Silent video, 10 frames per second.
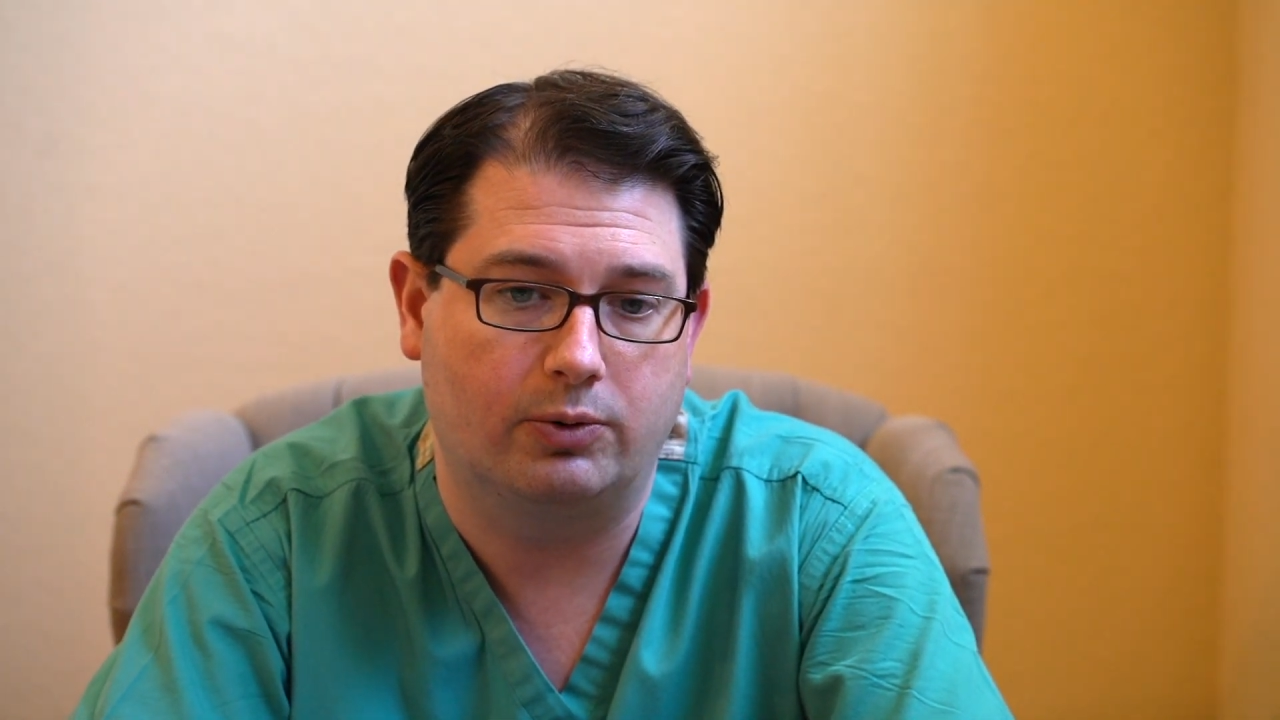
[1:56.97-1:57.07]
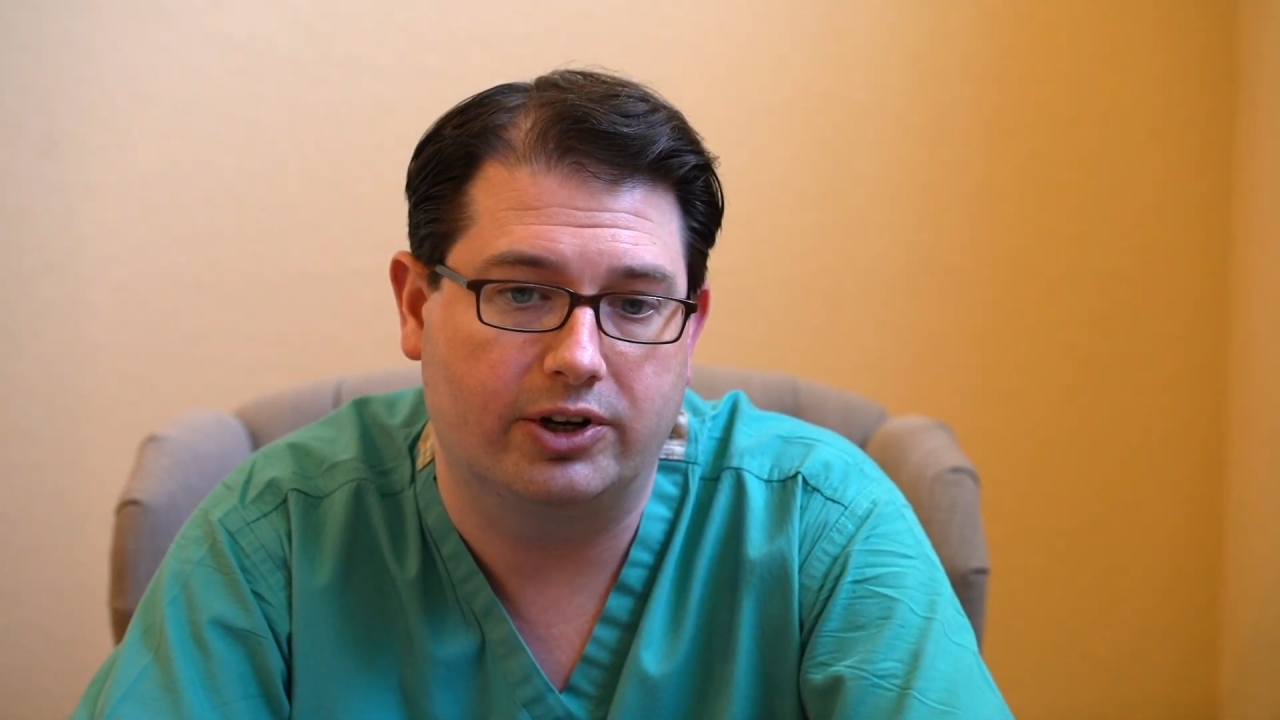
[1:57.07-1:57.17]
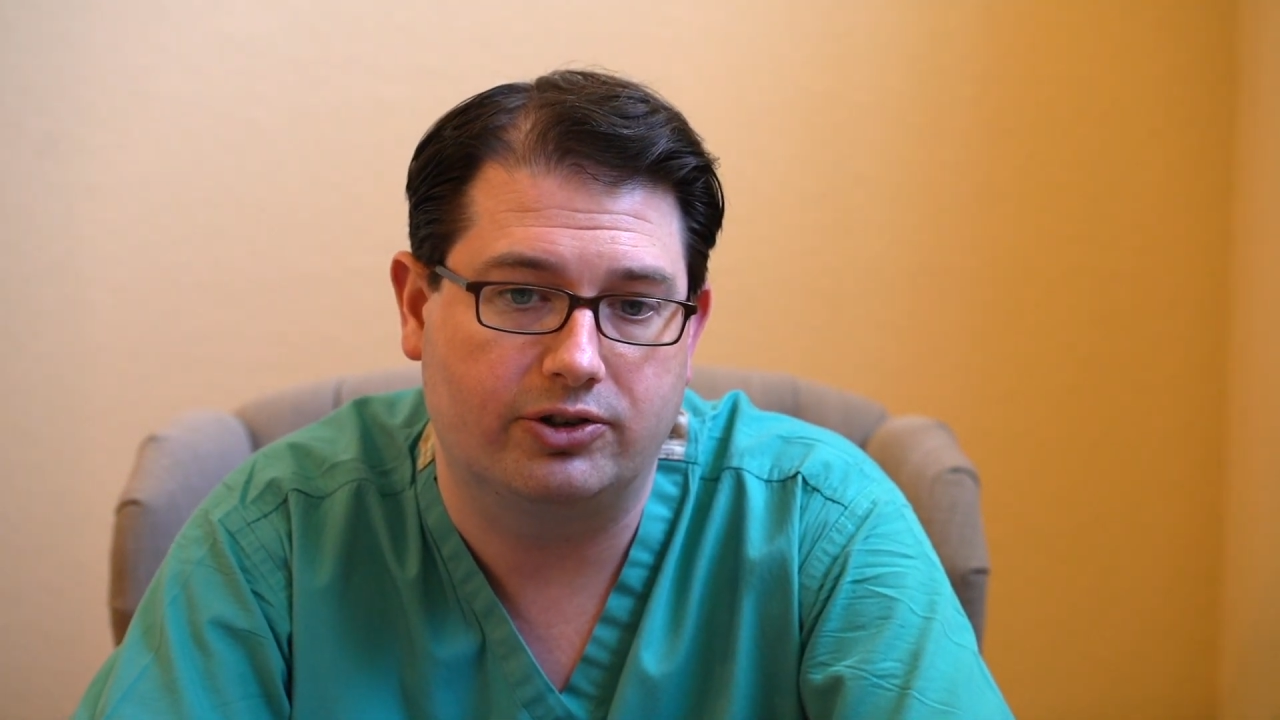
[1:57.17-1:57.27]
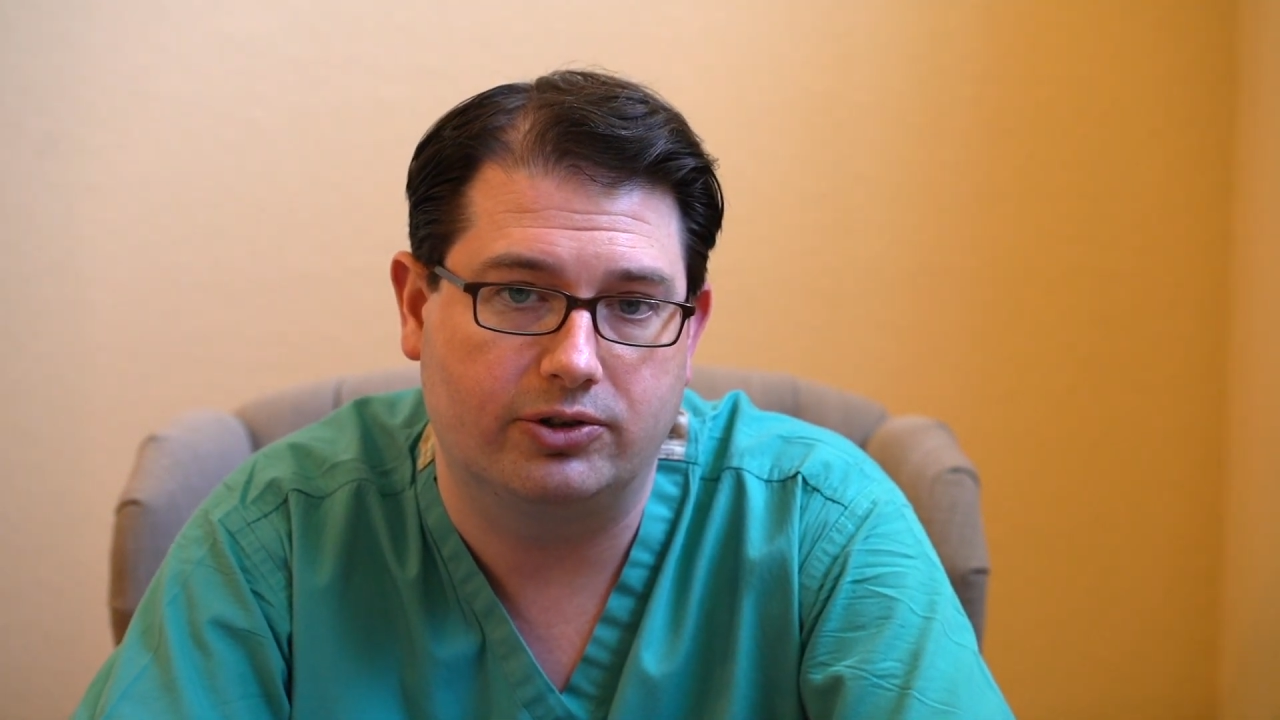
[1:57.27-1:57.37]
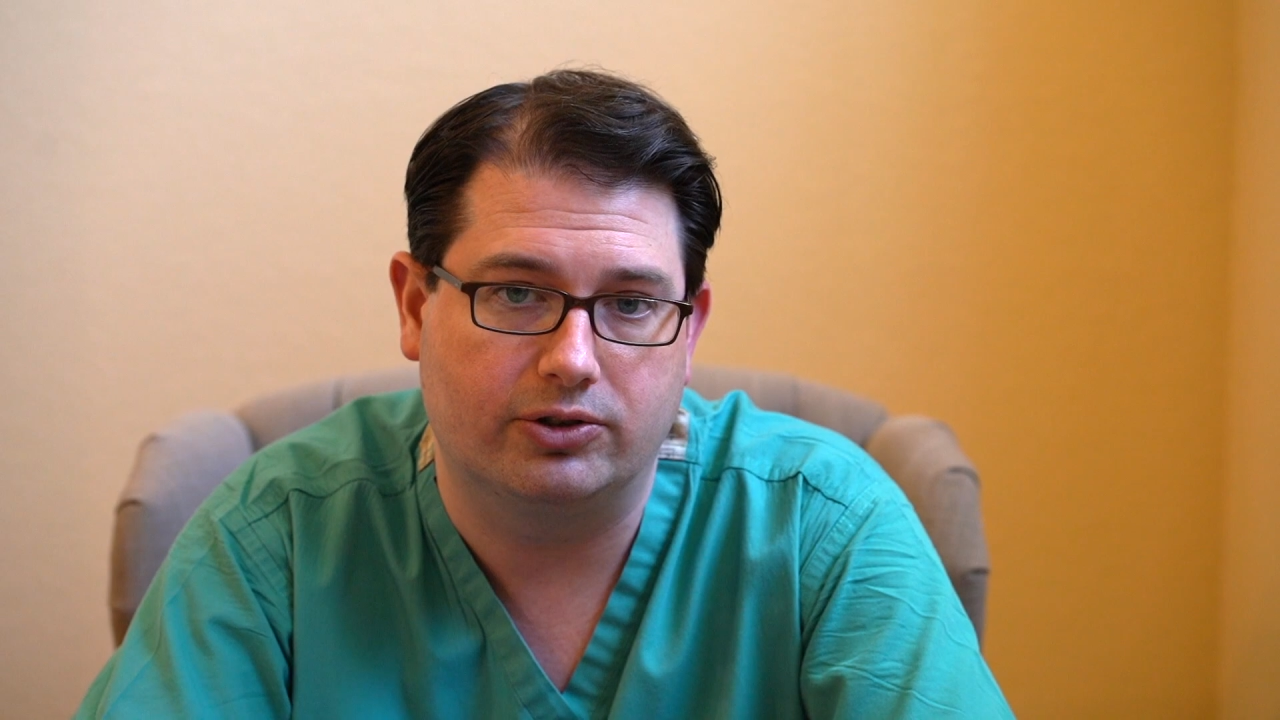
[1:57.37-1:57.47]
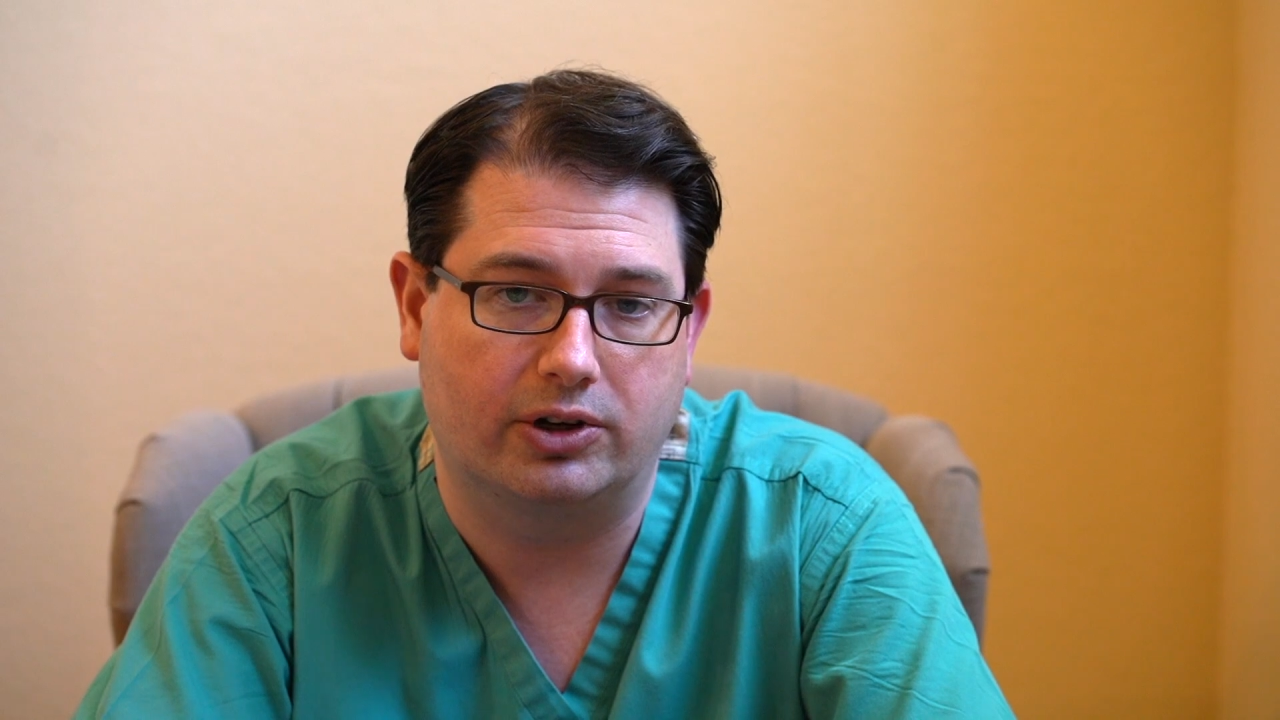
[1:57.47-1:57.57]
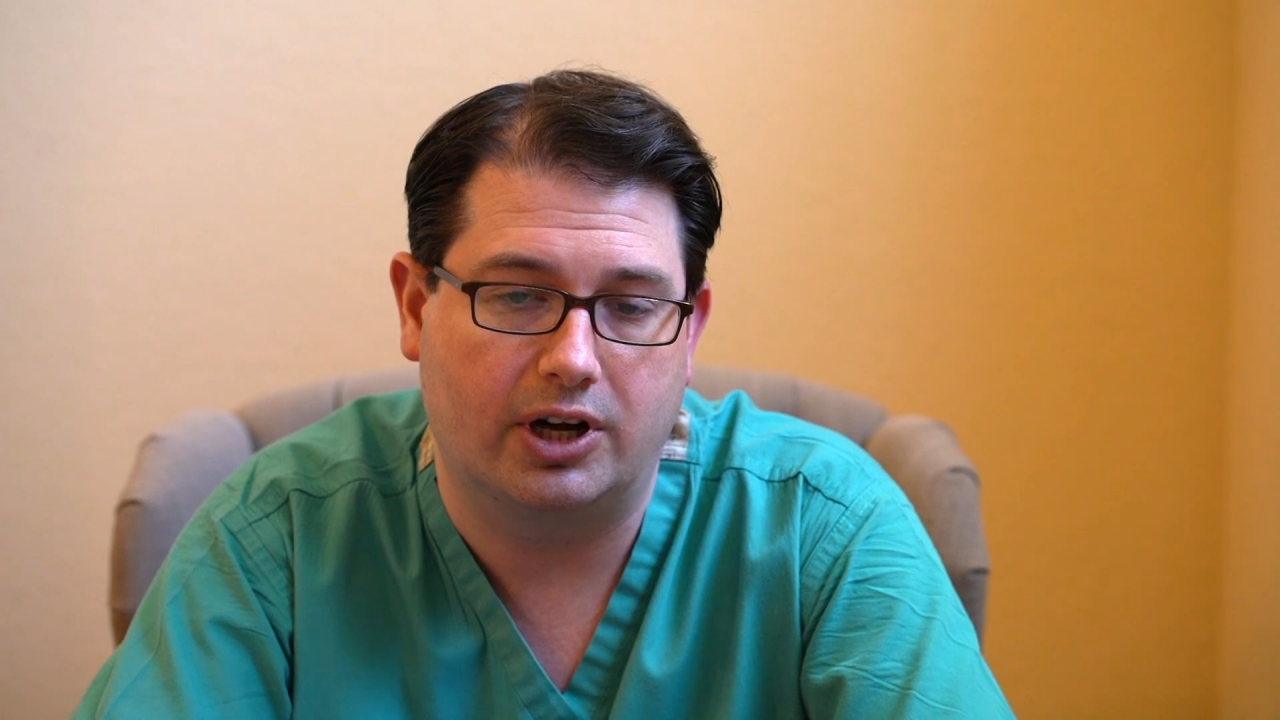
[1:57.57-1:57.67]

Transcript: questions or